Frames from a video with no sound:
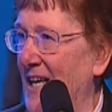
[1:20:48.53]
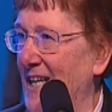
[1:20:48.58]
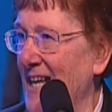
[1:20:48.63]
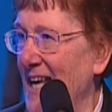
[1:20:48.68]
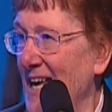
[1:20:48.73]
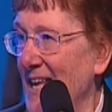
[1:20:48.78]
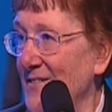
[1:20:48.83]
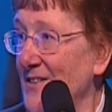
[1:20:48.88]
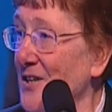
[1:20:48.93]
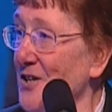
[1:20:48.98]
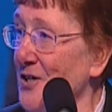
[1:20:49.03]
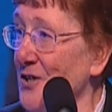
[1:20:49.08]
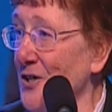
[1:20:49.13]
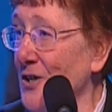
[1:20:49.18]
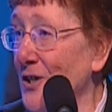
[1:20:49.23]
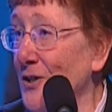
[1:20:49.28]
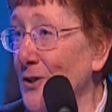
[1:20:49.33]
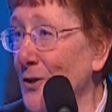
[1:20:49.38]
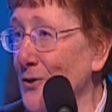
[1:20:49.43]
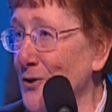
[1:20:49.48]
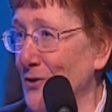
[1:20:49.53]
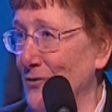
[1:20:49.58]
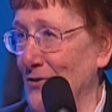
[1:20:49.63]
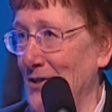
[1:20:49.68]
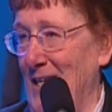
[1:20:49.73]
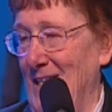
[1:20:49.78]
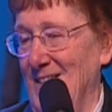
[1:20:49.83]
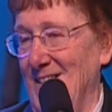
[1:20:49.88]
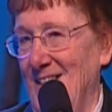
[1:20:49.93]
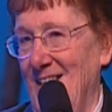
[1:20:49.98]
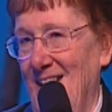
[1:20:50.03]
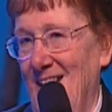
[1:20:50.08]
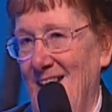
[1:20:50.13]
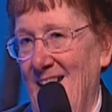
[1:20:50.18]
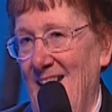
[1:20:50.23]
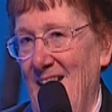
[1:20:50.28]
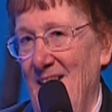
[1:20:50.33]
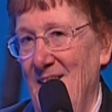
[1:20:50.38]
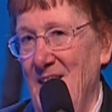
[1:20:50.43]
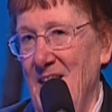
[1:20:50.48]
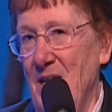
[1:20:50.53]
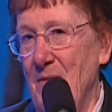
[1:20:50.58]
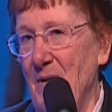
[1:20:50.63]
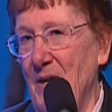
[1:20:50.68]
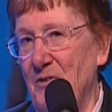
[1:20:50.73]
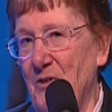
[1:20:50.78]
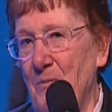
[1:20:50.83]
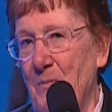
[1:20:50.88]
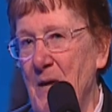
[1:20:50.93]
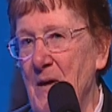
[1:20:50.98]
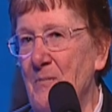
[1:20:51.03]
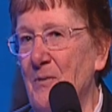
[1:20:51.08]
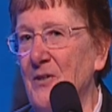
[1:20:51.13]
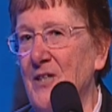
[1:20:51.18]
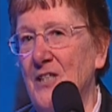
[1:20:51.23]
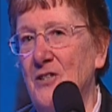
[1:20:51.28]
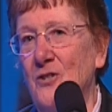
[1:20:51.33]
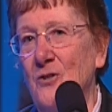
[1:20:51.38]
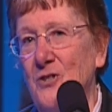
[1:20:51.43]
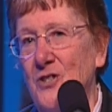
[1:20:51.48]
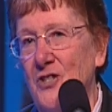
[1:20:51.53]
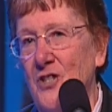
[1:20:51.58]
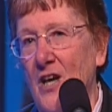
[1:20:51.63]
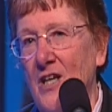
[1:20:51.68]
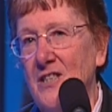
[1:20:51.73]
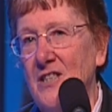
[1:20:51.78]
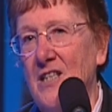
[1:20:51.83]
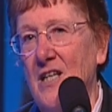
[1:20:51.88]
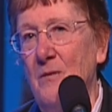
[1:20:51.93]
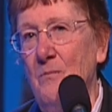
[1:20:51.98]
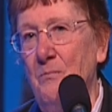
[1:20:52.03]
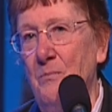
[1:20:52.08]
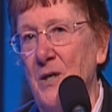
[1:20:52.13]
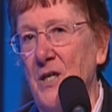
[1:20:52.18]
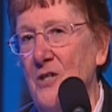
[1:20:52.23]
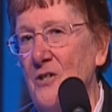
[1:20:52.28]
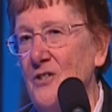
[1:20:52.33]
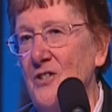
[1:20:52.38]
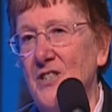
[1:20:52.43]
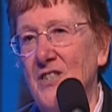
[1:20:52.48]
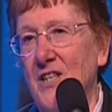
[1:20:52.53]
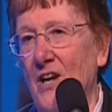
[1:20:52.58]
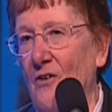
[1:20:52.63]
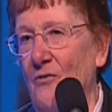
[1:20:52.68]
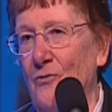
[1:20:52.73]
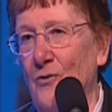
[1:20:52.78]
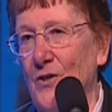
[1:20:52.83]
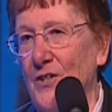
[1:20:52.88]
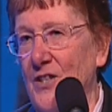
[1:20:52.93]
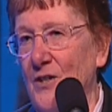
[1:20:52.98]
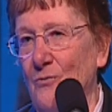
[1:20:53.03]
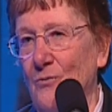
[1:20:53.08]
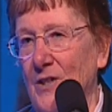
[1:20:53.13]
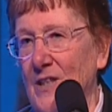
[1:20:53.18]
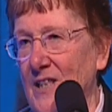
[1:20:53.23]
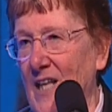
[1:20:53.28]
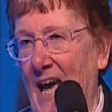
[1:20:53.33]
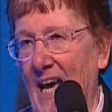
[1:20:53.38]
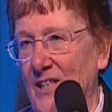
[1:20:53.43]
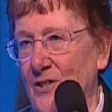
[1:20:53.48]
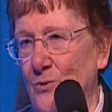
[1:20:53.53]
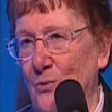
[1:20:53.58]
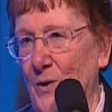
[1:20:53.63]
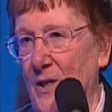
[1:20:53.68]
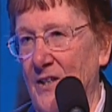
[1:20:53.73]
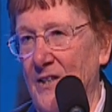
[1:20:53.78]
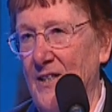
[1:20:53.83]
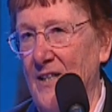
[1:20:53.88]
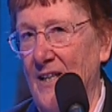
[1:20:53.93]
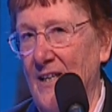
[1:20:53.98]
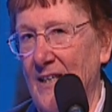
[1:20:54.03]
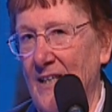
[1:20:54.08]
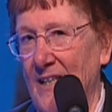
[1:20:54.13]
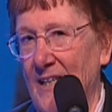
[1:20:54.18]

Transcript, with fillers: that, that are your close friends. Think about the people that you just can be yourself with and relax with.